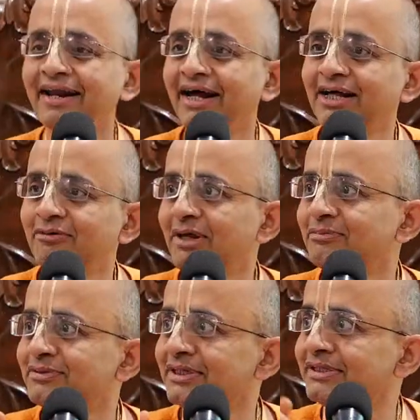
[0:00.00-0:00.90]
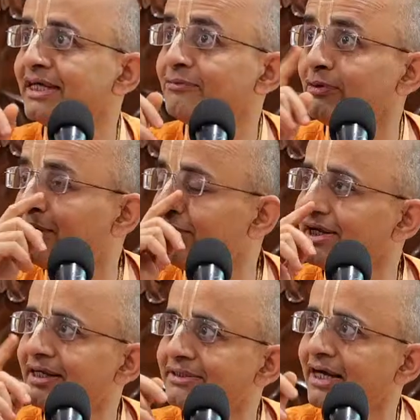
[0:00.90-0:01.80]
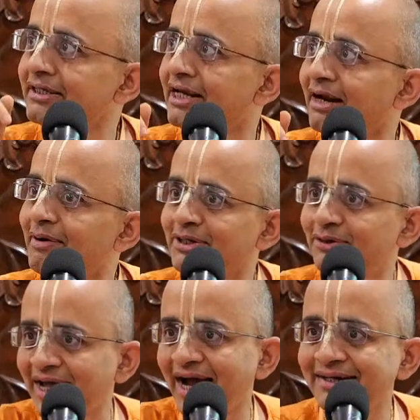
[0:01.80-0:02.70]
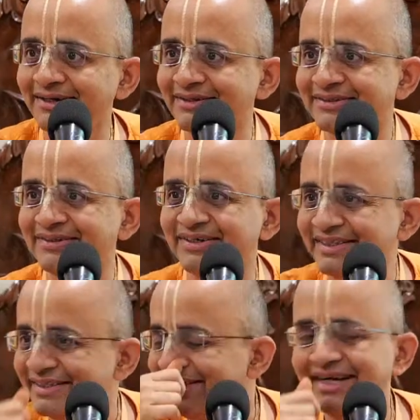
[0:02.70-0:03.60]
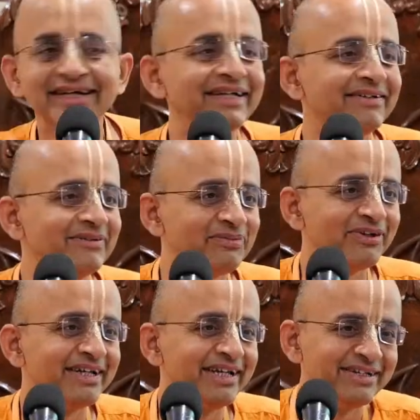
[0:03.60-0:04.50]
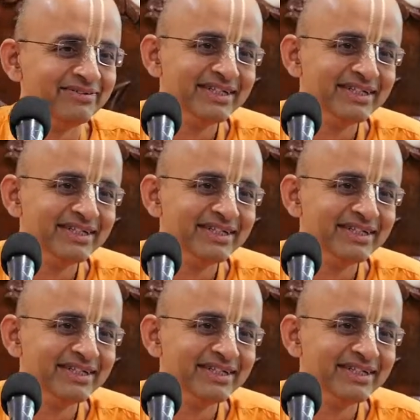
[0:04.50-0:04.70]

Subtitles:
And Radha Gopinath Prabhu says, see, if you want to enjoy the drama, you have to act also. You would pull.